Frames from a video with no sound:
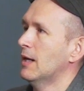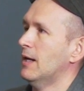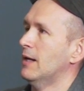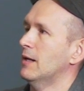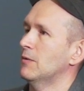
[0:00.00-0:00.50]

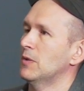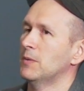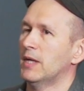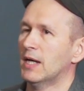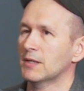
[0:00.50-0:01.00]
when
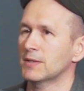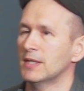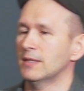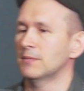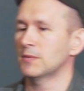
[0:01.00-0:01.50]
we
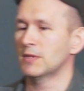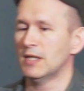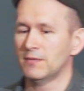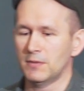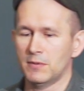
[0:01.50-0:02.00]
aggregate them
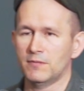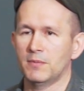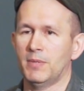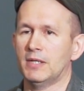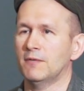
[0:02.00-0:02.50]
together, we have
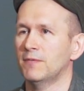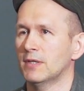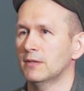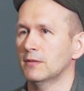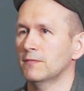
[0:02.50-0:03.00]
the
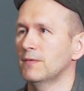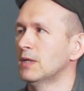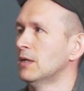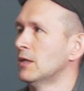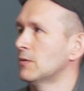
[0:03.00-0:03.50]
benefit of
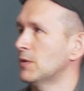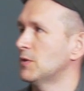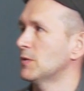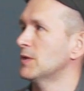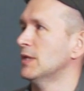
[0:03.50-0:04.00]

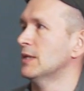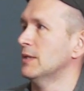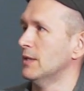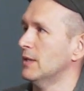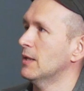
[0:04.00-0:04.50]
reducing
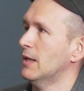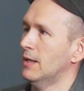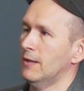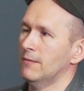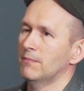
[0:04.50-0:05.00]
the
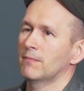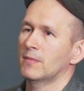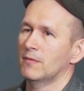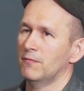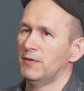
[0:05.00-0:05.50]

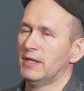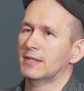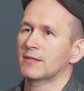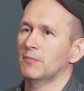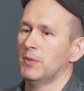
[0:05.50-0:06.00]

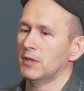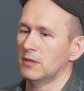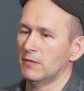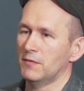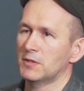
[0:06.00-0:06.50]
variance
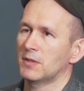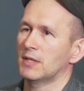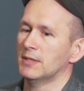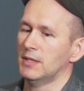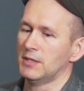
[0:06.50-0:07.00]
component of the
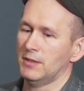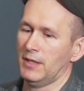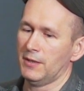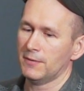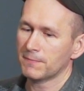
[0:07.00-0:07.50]
generalization
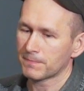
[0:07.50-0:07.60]
error.